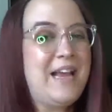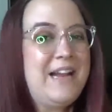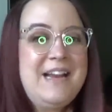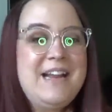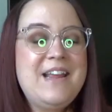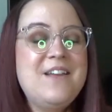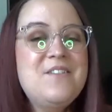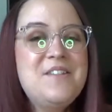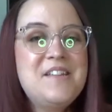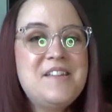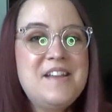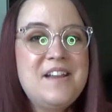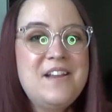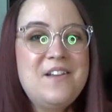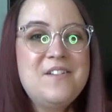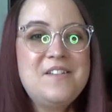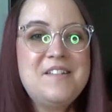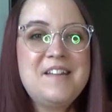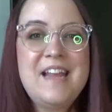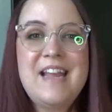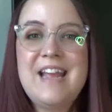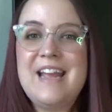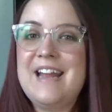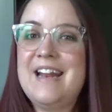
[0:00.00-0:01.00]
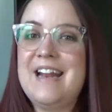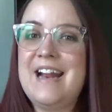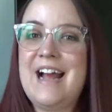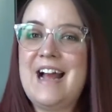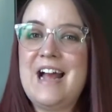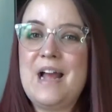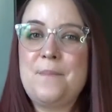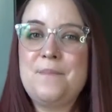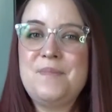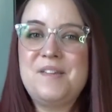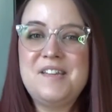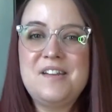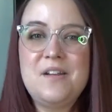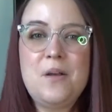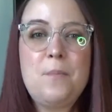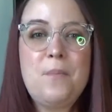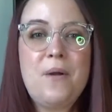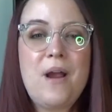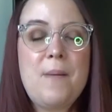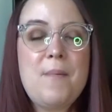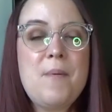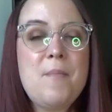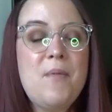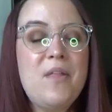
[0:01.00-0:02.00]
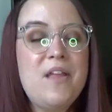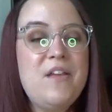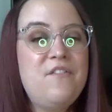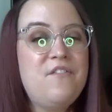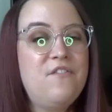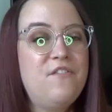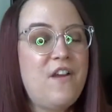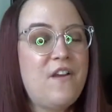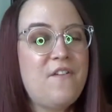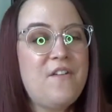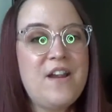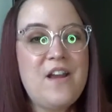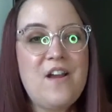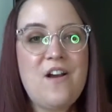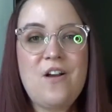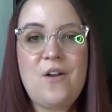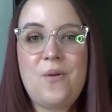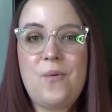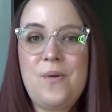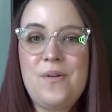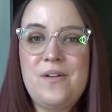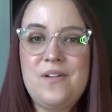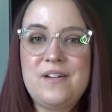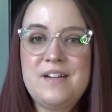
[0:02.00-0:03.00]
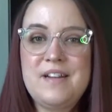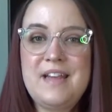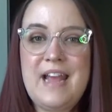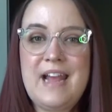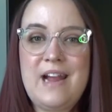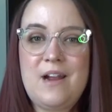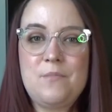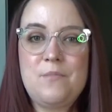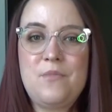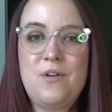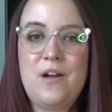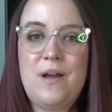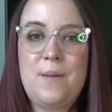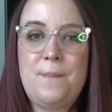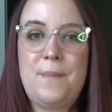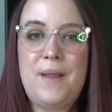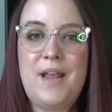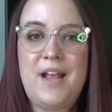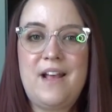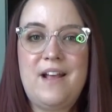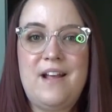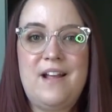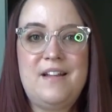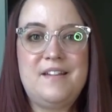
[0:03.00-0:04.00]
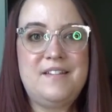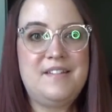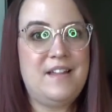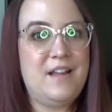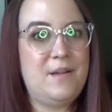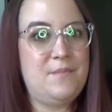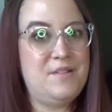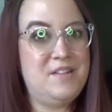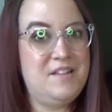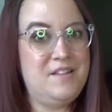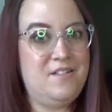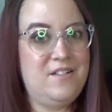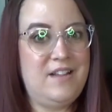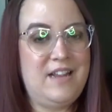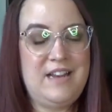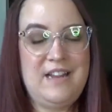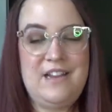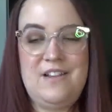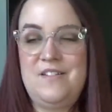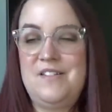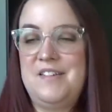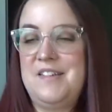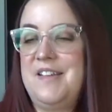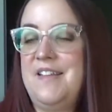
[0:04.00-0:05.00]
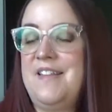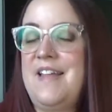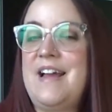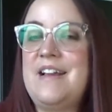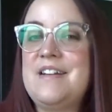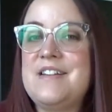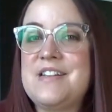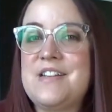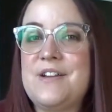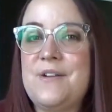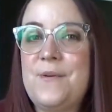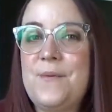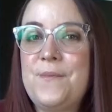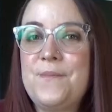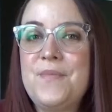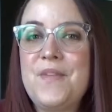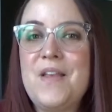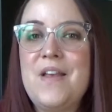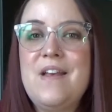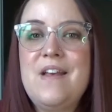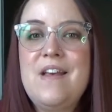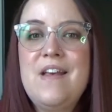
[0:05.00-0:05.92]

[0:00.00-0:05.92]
I'm getting used to using it. I'm still probably very awkward on camera because I'm still getting used to that too.